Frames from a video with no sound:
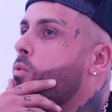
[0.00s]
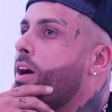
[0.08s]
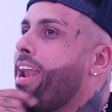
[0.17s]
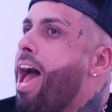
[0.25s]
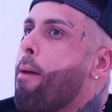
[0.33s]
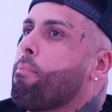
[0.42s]

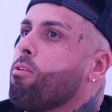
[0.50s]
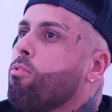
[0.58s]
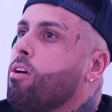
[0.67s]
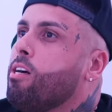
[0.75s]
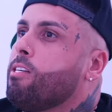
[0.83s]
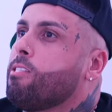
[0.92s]
what happened
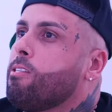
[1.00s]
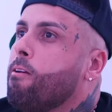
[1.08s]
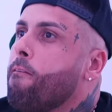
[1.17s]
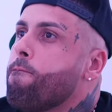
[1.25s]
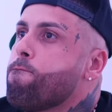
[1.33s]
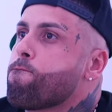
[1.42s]
was
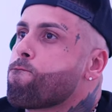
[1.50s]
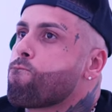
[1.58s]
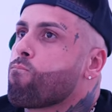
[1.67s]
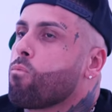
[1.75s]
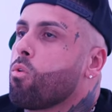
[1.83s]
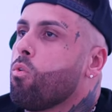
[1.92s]

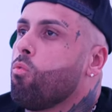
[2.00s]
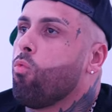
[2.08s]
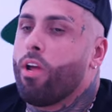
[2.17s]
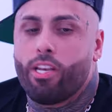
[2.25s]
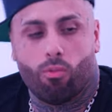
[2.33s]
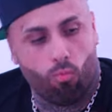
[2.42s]

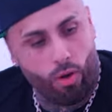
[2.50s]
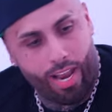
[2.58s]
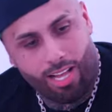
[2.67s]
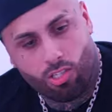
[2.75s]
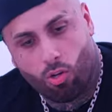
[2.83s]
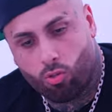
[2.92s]
when when
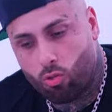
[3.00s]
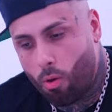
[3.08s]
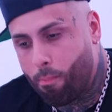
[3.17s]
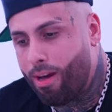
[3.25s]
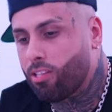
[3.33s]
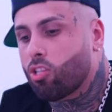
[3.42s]
I told you
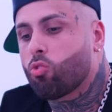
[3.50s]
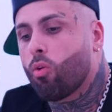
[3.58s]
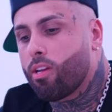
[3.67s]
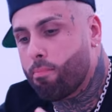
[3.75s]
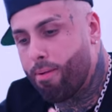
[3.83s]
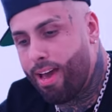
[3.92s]
about the
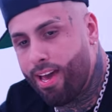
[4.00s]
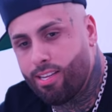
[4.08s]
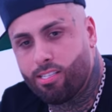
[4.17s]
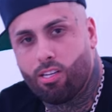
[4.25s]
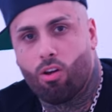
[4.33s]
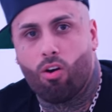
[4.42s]
20
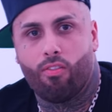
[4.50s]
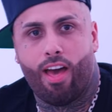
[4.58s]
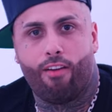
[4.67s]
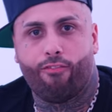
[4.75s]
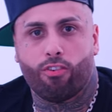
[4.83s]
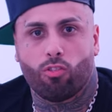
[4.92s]
bands and all
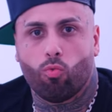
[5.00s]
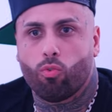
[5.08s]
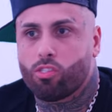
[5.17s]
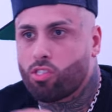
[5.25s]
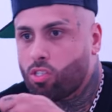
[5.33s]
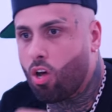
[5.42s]
that for
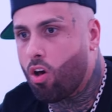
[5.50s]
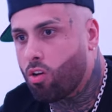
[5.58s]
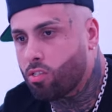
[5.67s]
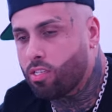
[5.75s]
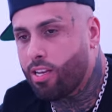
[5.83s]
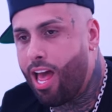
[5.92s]
doing
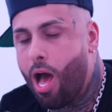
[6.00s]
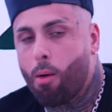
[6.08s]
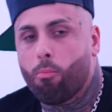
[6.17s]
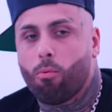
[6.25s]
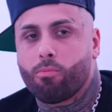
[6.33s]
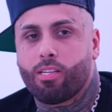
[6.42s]
songs okay, and okay.
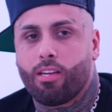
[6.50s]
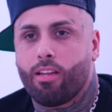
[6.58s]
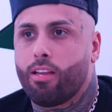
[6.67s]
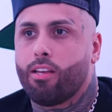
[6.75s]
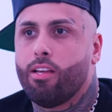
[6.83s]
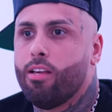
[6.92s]
albums and
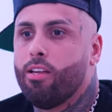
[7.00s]
and